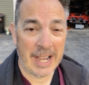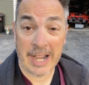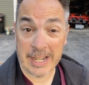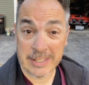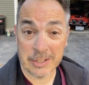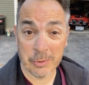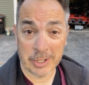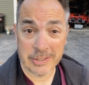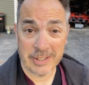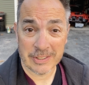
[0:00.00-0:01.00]
I think we're
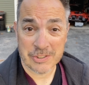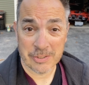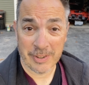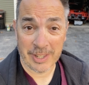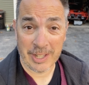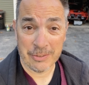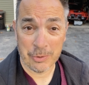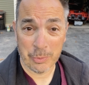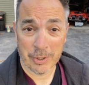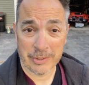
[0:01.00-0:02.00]
going to take the Chevelle out to
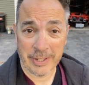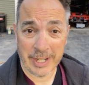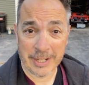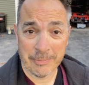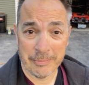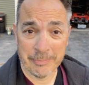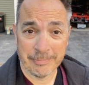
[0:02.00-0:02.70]
work today.